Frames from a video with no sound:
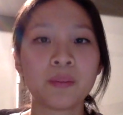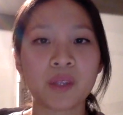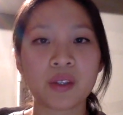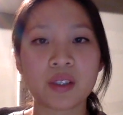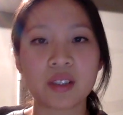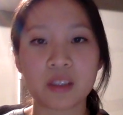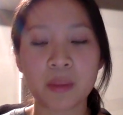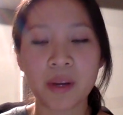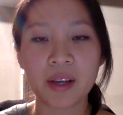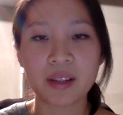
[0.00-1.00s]
you're just
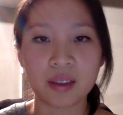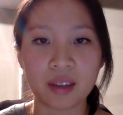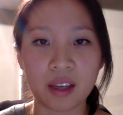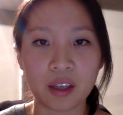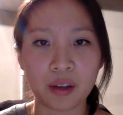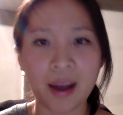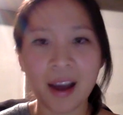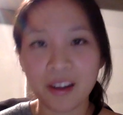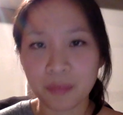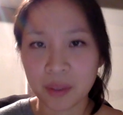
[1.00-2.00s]
experiencing a thing, you're
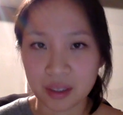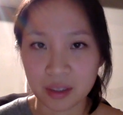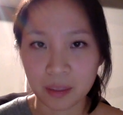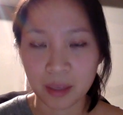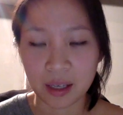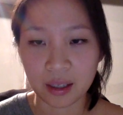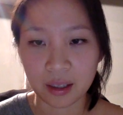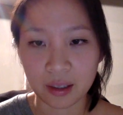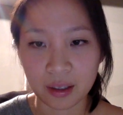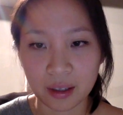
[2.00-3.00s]
half participating,